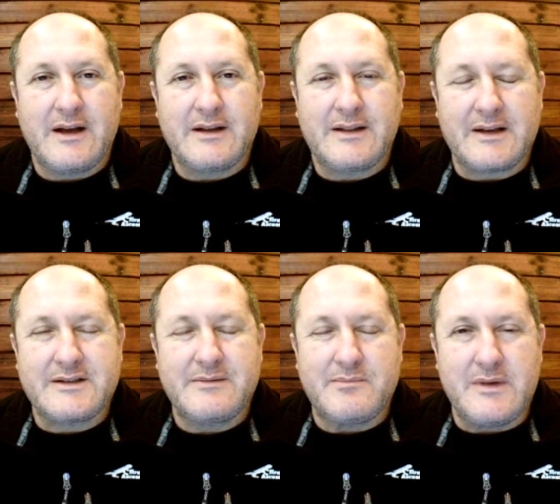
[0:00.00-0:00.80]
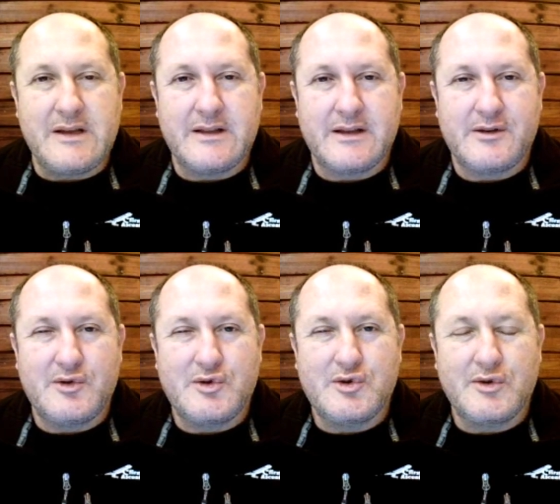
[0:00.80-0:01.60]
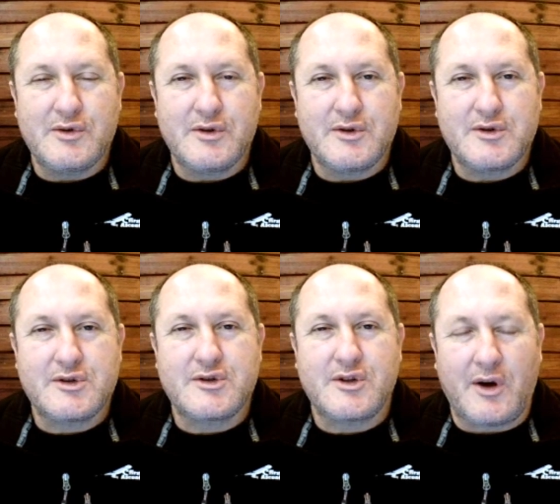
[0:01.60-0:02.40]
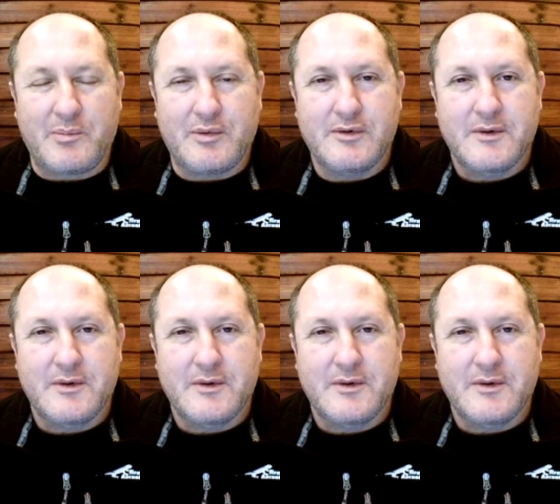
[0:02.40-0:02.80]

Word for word: it doesn't mean that you should stop